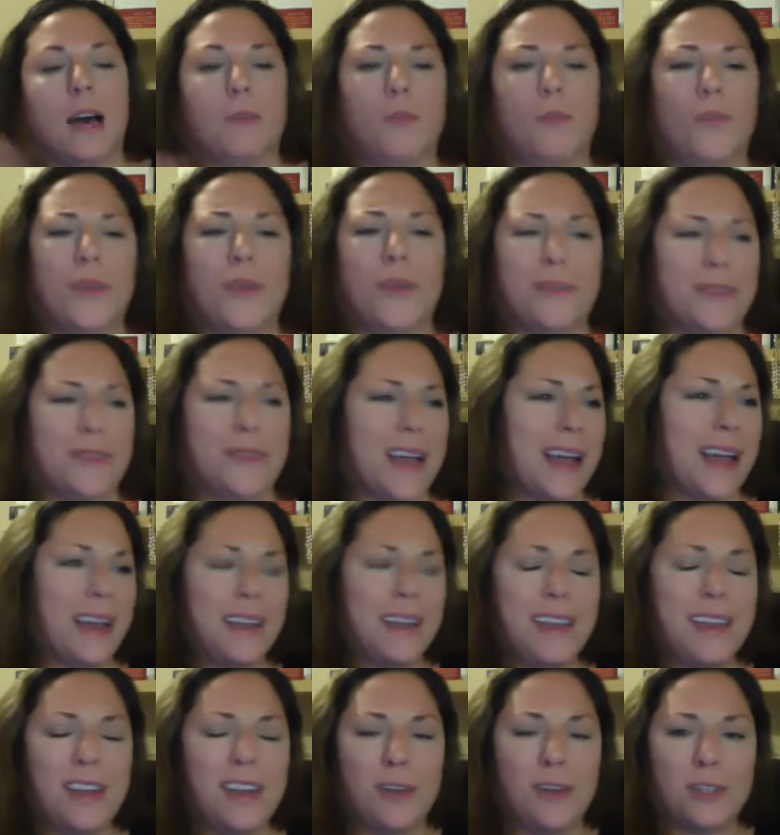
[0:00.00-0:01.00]
We've kind
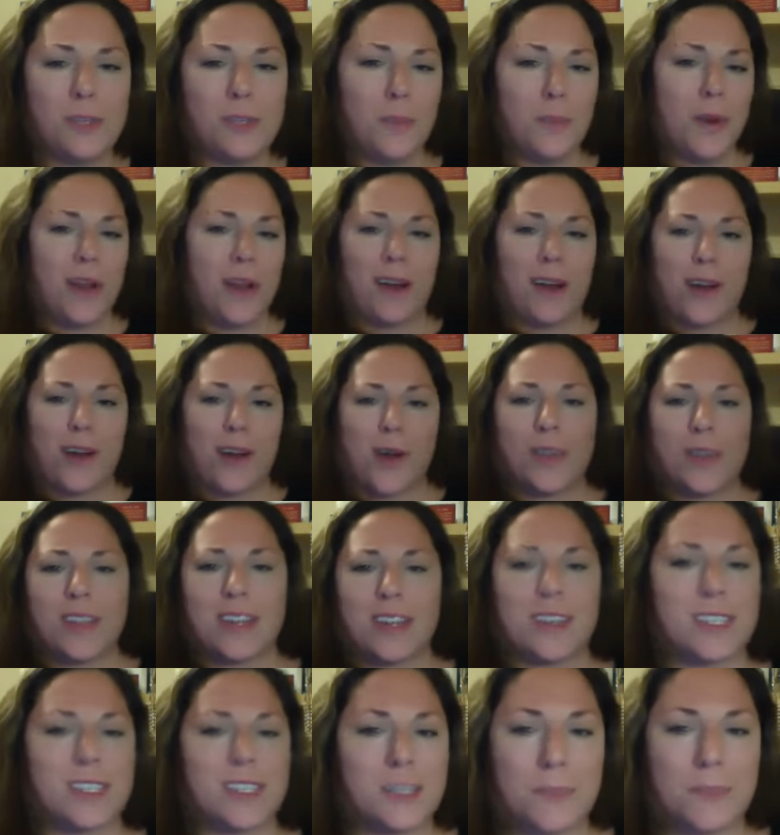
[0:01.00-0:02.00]
of, you know, just put our own
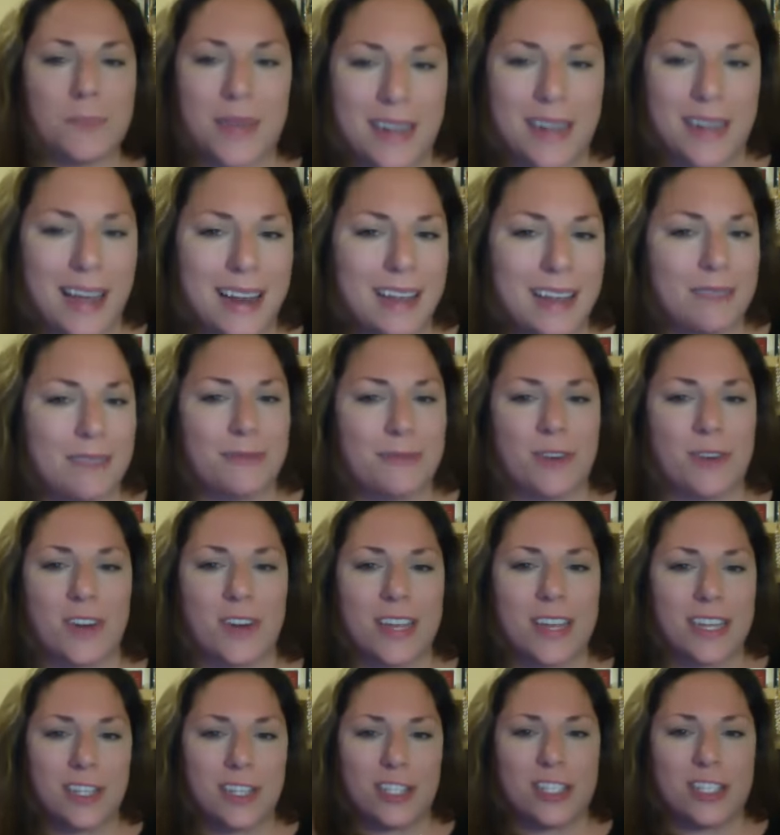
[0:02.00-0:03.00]
little spin on it for
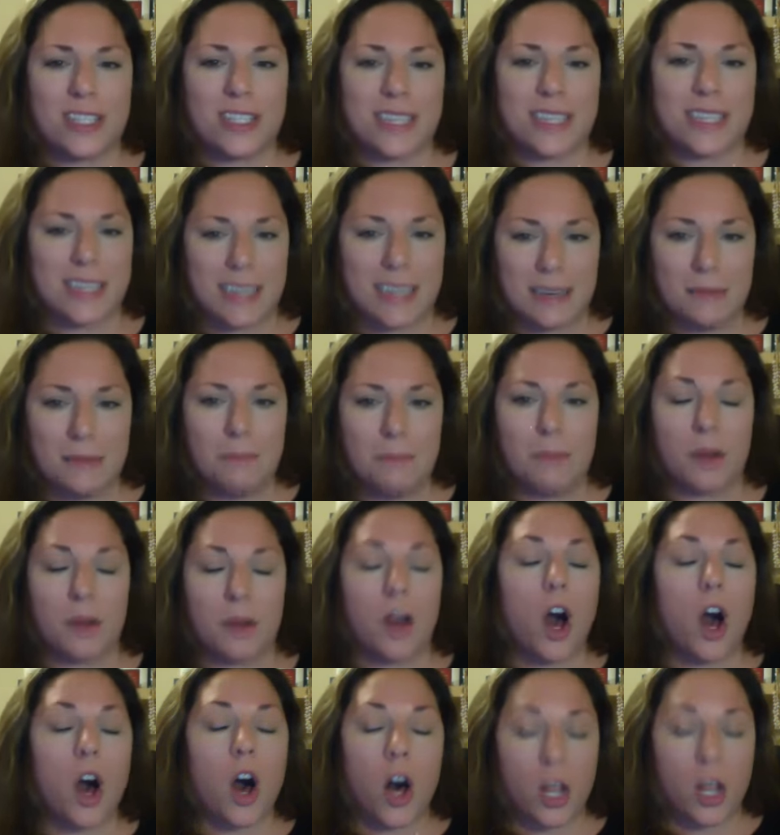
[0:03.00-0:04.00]
each team, but
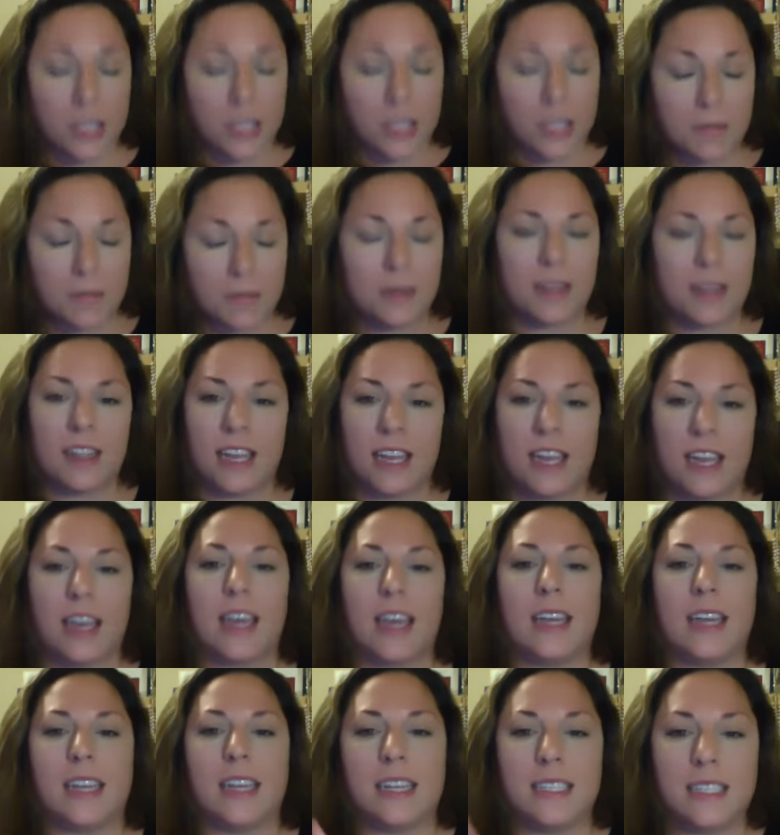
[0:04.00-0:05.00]
ultimately
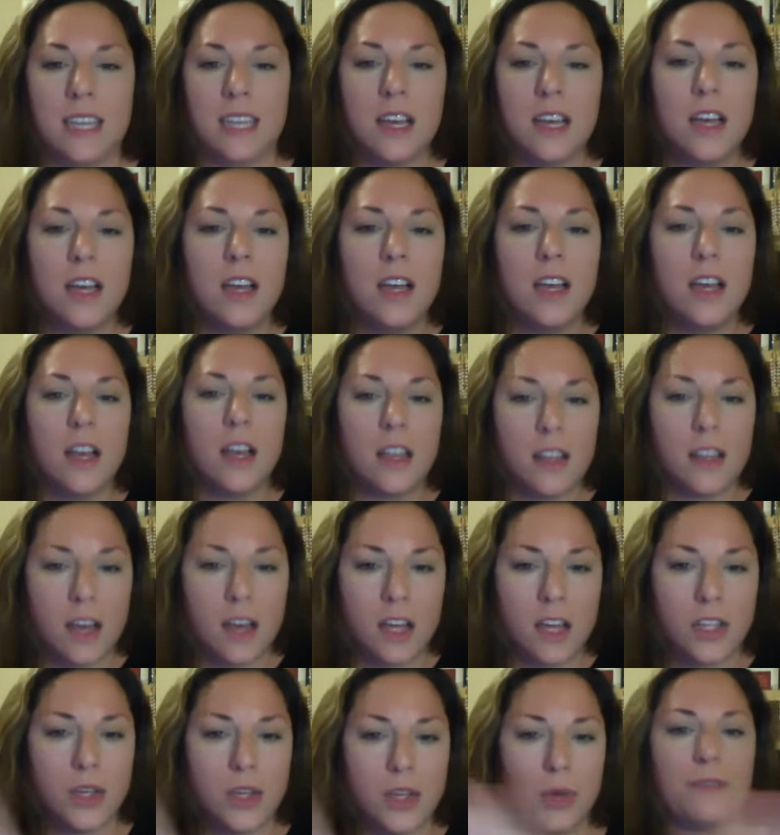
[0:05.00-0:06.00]
it is
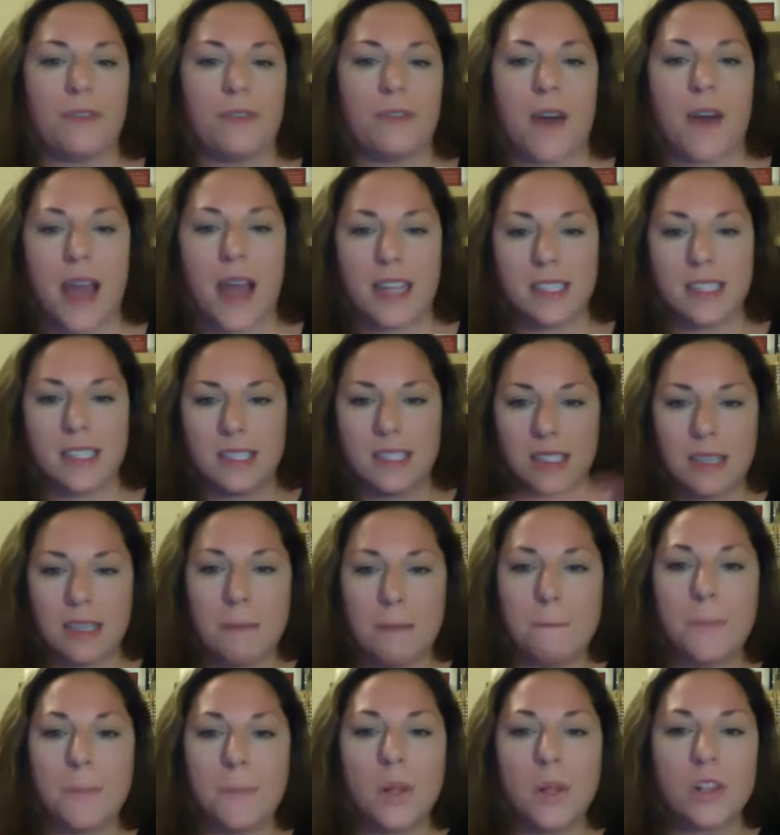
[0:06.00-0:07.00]
a unified,
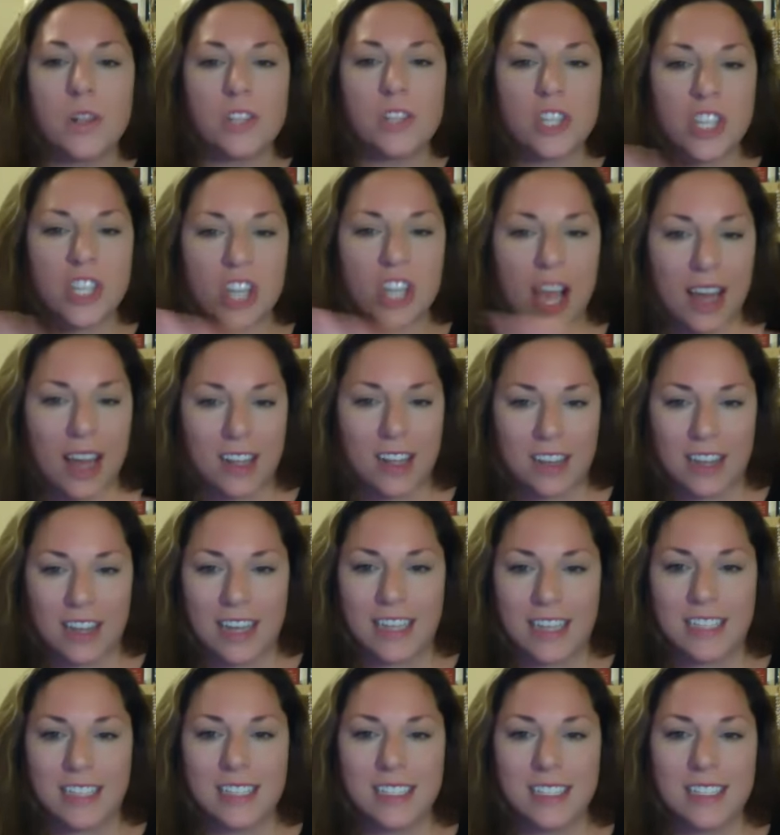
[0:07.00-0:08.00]
simple
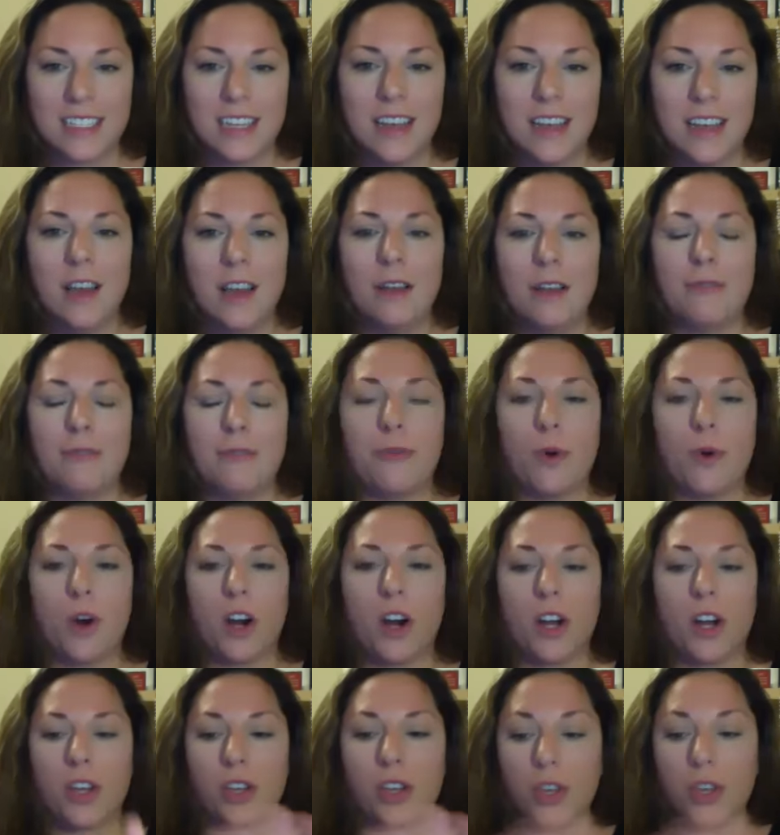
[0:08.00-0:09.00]
checklist
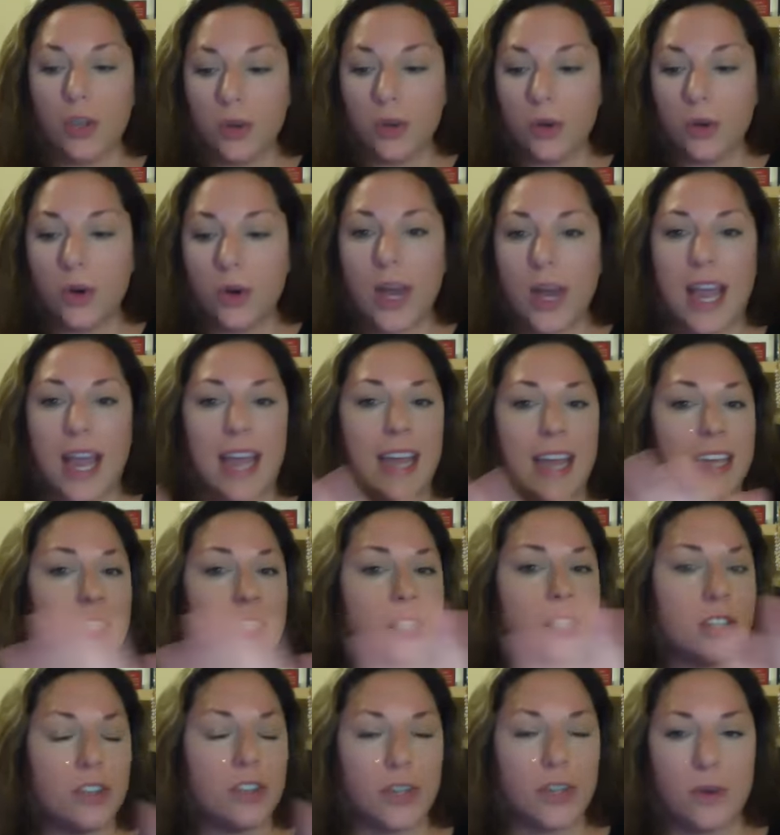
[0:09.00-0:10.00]
for you and
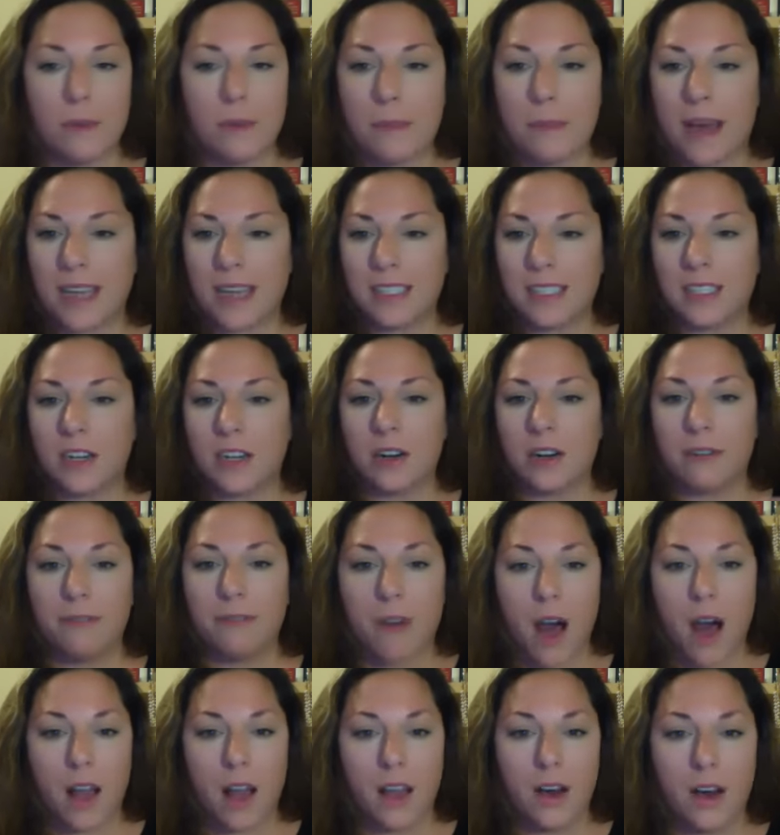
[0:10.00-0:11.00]
your new ambassador to
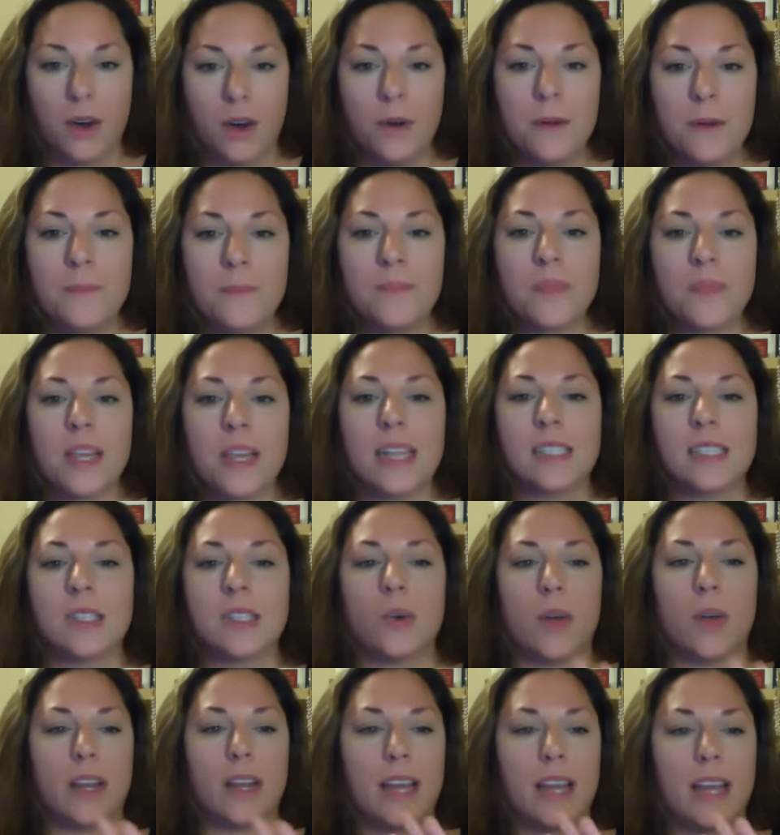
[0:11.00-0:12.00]
follow. It's
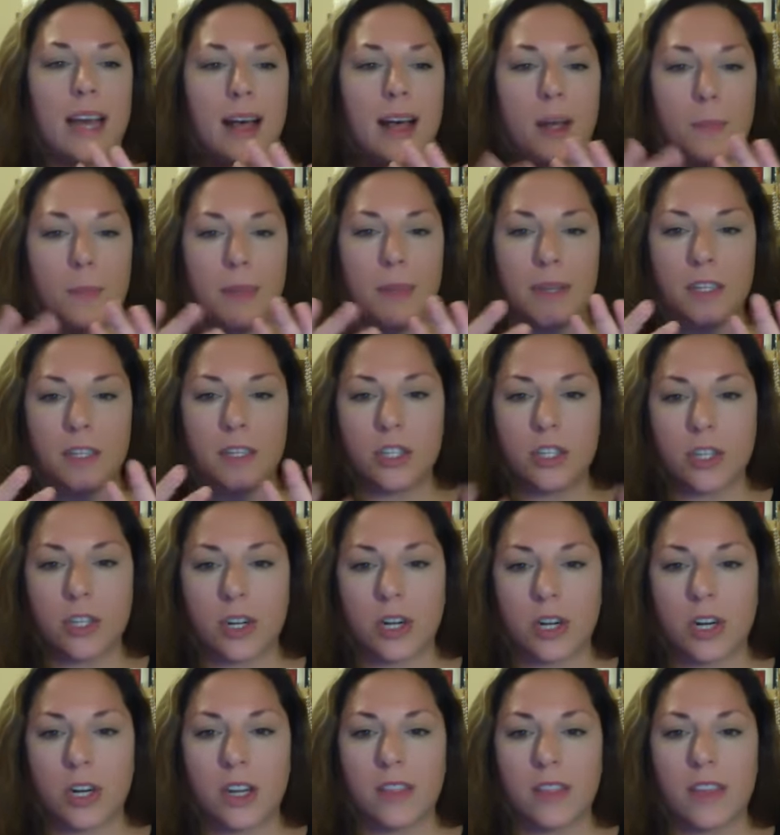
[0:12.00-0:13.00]
going to help
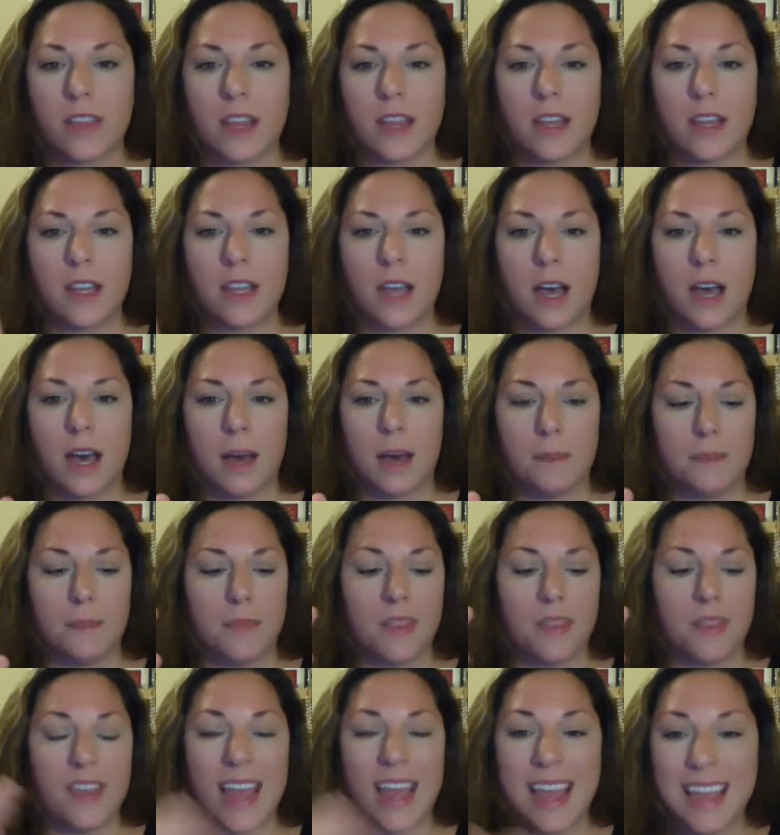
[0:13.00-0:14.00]
ensure that
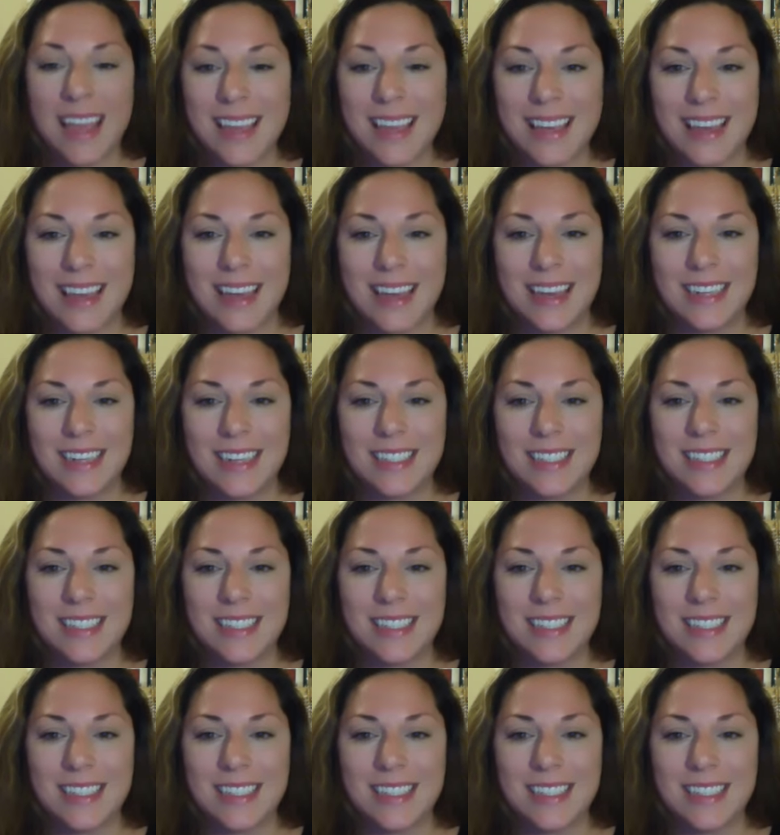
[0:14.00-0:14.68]
they get